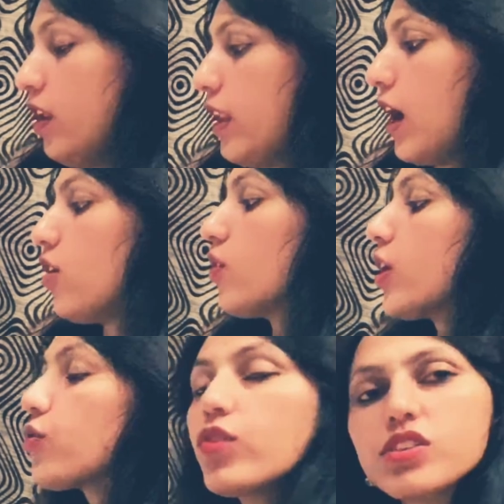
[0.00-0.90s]
Now
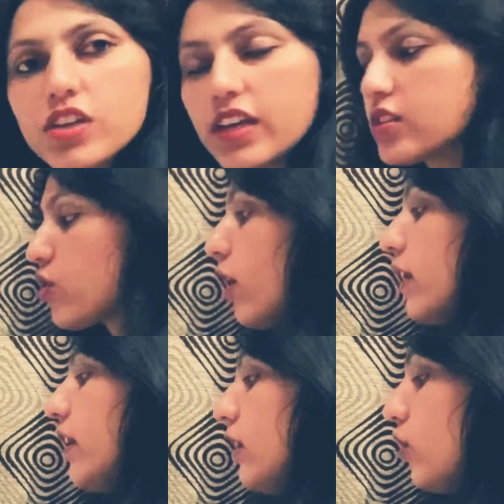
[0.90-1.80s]
if we change
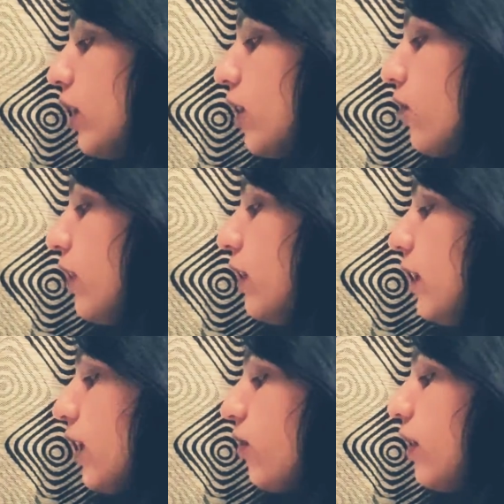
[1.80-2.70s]
solid into liquid,
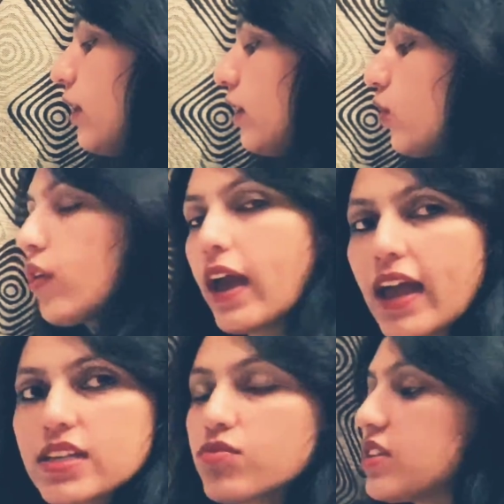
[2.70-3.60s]
liquid into
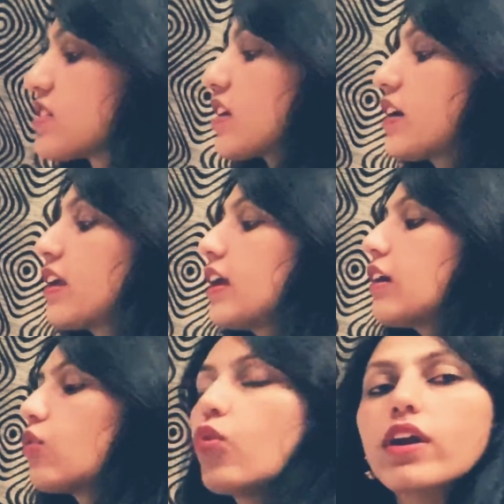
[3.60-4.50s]
gas, we'll study
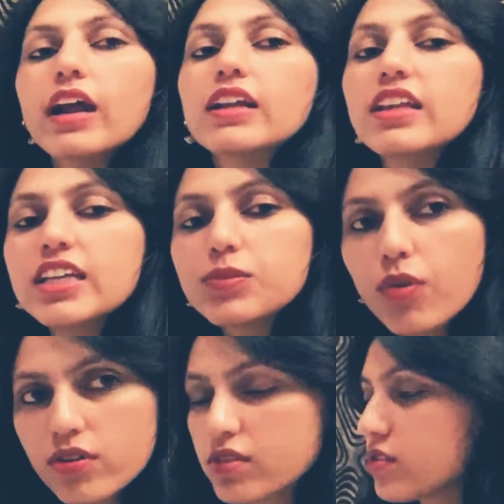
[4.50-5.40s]
what are these
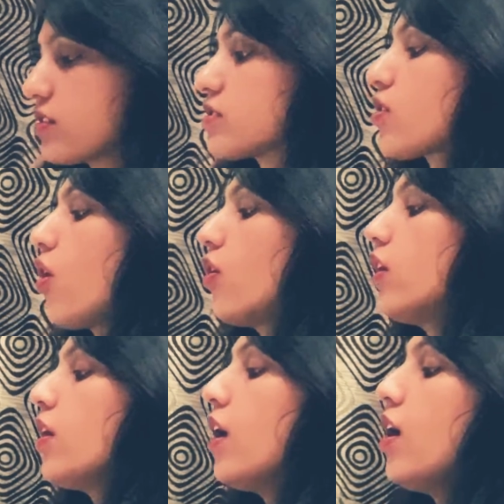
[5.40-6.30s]
processes called.
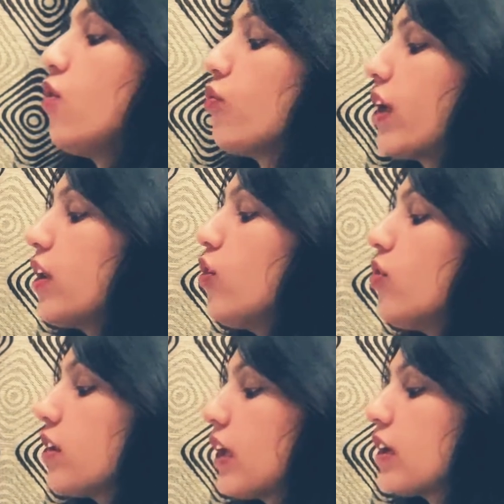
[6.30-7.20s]
When
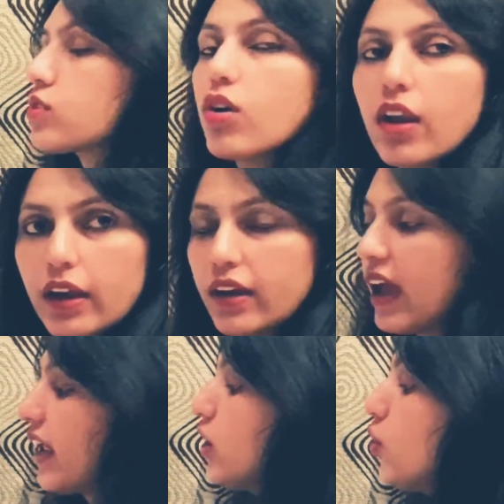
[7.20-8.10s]
you take solid
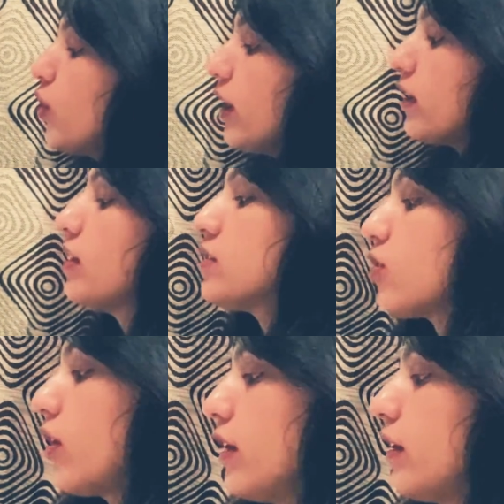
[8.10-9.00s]
and you heat the
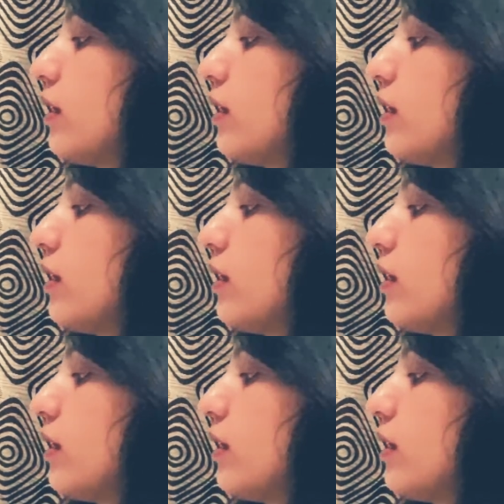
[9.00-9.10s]
solid,